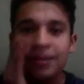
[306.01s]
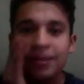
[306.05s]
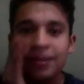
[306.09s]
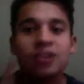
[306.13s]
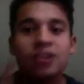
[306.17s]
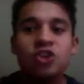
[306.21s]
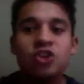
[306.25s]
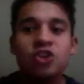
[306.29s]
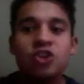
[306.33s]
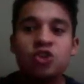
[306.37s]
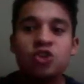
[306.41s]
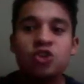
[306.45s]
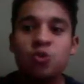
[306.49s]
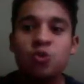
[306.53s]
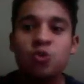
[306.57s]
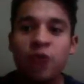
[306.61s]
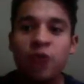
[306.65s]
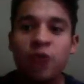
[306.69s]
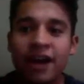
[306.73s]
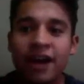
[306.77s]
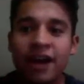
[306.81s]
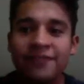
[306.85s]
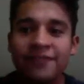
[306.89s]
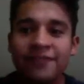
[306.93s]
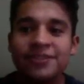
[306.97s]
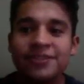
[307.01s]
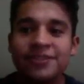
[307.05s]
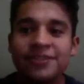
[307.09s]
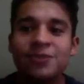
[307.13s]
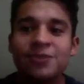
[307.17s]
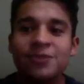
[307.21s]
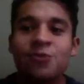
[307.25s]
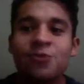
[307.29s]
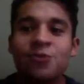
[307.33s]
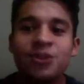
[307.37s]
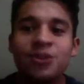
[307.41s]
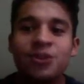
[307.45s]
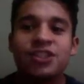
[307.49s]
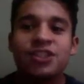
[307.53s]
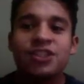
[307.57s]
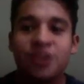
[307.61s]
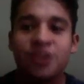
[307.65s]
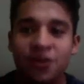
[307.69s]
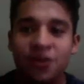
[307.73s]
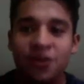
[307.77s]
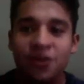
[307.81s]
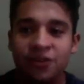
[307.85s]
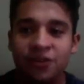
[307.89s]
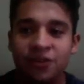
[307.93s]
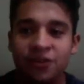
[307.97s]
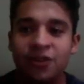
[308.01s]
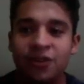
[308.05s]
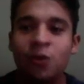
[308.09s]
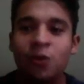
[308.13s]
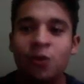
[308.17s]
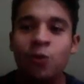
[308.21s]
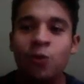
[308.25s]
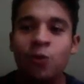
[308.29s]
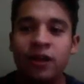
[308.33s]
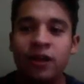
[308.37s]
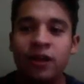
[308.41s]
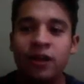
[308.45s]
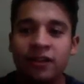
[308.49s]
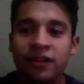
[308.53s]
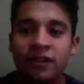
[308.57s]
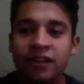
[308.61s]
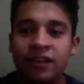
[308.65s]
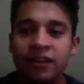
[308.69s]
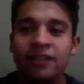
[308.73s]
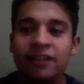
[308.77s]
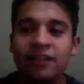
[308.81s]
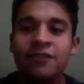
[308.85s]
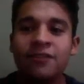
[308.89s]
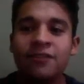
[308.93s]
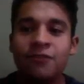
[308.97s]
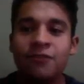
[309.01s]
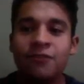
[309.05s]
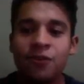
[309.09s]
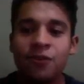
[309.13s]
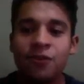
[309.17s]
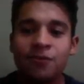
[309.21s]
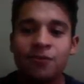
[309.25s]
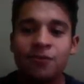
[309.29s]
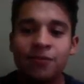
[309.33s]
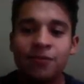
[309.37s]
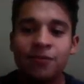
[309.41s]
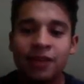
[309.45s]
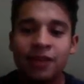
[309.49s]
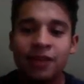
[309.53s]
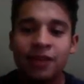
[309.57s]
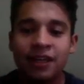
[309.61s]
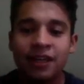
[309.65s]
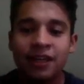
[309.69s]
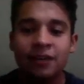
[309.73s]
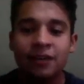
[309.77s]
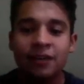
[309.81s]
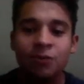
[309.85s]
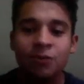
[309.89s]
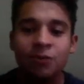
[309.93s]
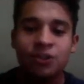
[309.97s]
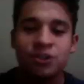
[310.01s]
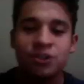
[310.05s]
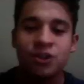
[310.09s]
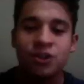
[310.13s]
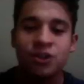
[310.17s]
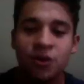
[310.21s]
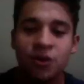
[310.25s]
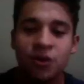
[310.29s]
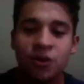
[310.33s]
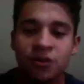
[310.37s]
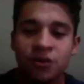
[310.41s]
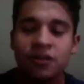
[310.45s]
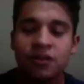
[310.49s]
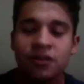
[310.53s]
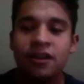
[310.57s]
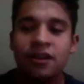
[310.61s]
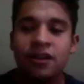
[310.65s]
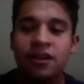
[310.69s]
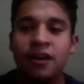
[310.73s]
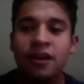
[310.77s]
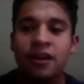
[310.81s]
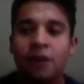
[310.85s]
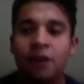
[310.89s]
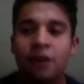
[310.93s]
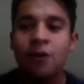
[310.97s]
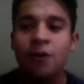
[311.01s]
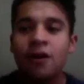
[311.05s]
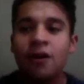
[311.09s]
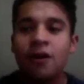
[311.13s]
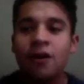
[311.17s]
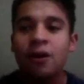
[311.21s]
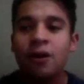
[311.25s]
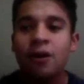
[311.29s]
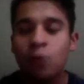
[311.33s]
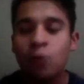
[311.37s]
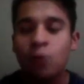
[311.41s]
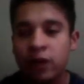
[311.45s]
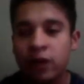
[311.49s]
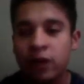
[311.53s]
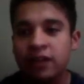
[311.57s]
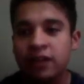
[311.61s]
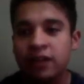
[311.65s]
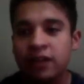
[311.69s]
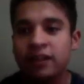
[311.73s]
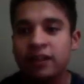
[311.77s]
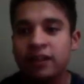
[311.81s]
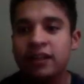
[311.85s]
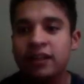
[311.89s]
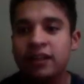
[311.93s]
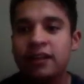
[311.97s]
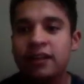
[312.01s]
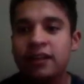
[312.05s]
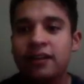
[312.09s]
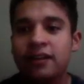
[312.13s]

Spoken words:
The giraffes returned quickly. The verb being returned quickly.